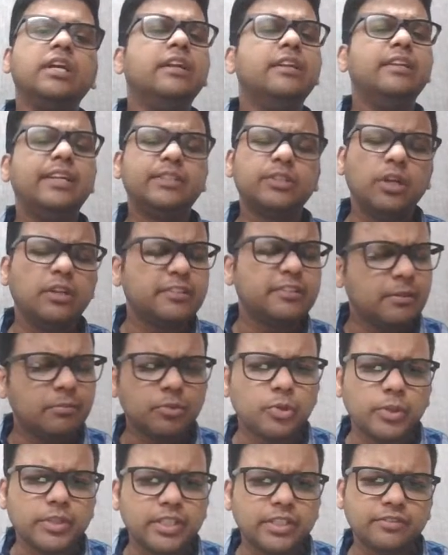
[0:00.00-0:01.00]
Let's solve some
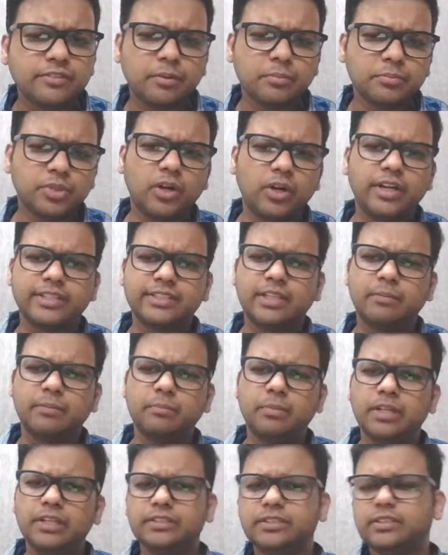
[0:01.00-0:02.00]
questions from solved
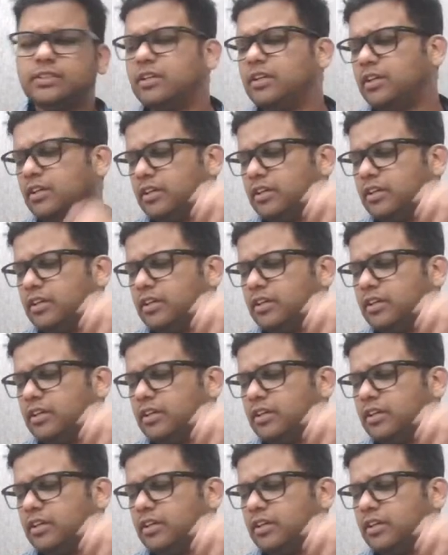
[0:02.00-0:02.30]
examples.